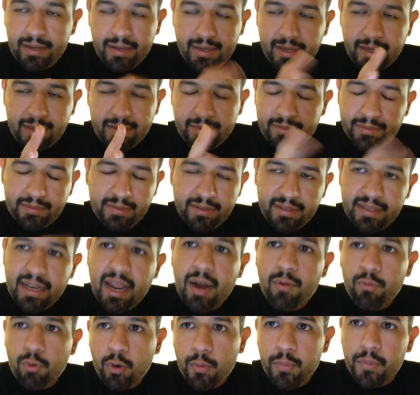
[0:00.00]
And
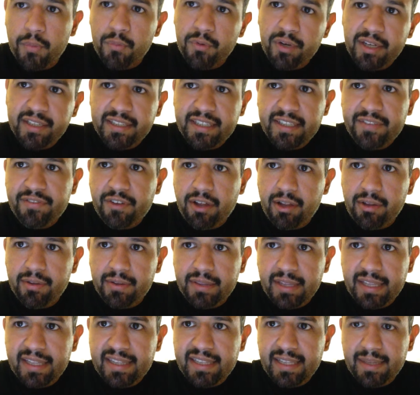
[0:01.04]
now Roman Reigns is following
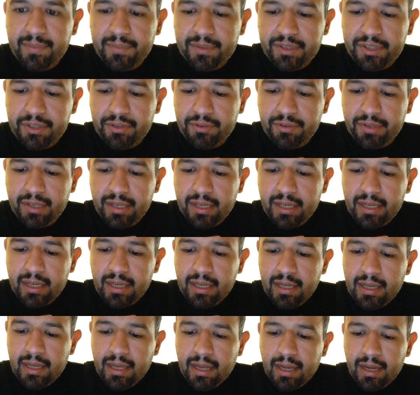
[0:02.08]
that same suit.
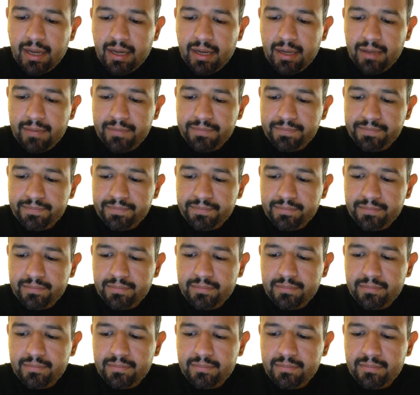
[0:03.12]

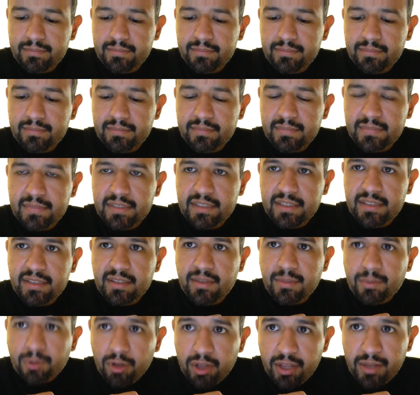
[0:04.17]

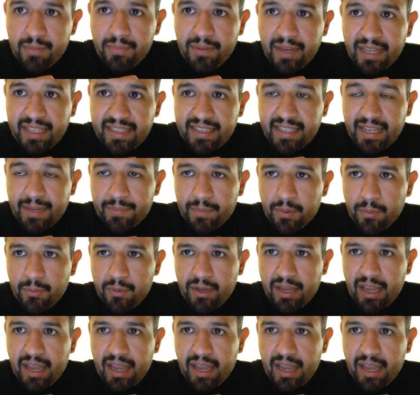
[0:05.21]
The only best segment we